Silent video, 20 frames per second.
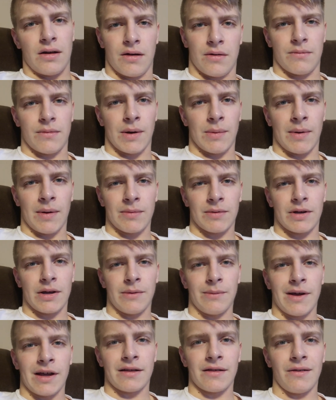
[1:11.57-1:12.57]
Um, my mom's
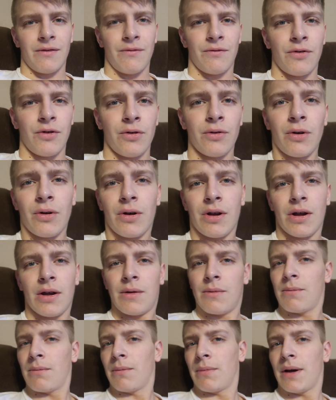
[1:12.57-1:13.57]
gonna make some food,
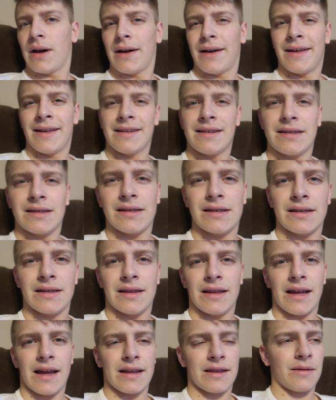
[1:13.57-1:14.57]
but
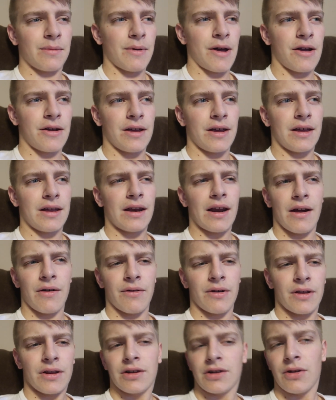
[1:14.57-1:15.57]
that's about it. Not
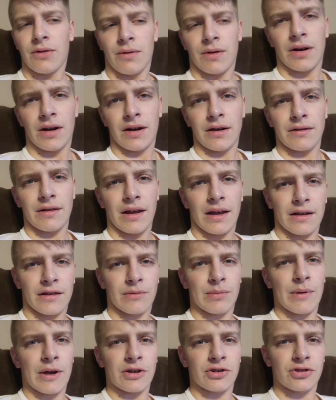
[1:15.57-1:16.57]
really doing anything
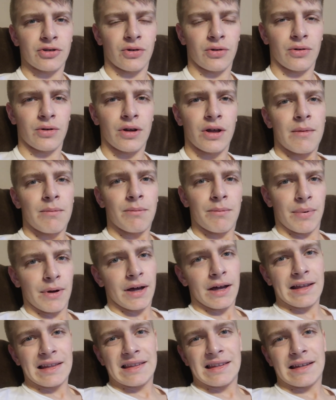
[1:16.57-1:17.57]
special,
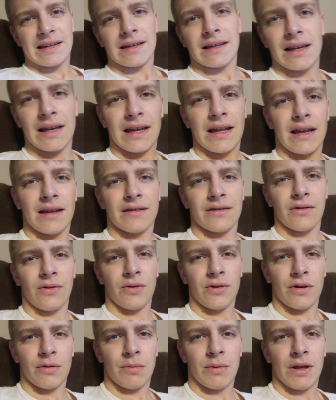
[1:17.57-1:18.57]
but it is
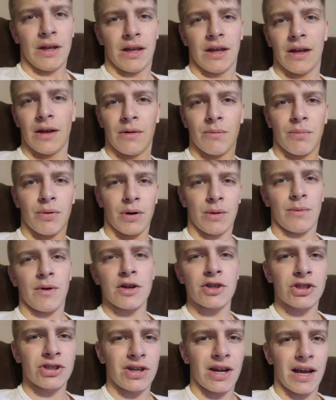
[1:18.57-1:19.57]
going to be pretty
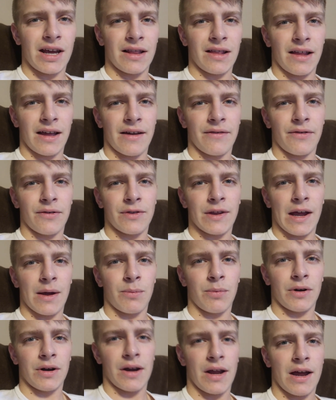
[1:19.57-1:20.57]
much a day in the life of
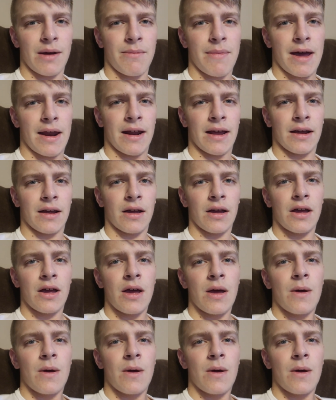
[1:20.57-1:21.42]
type 1 diabetic.